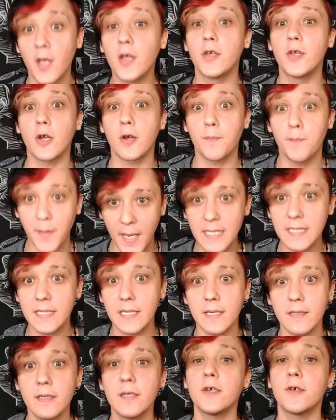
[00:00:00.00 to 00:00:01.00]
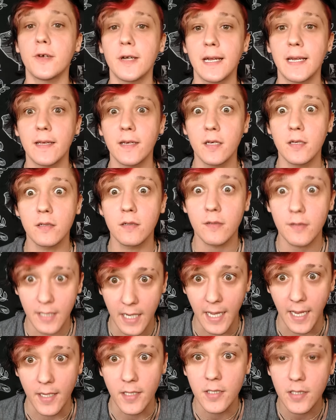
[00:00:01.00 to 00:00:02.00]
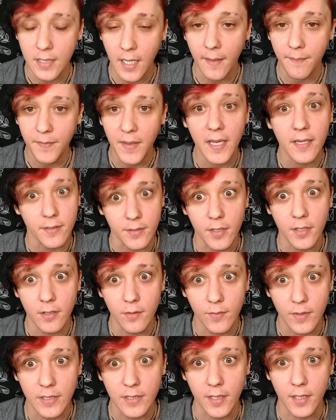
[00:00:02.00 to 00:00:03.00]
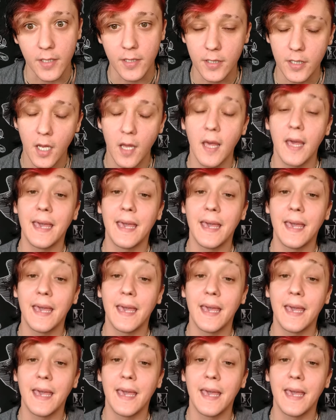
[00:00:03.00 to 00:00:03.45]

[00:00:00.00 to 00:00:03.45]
You're basically creating a grenade. Stop that and do your research.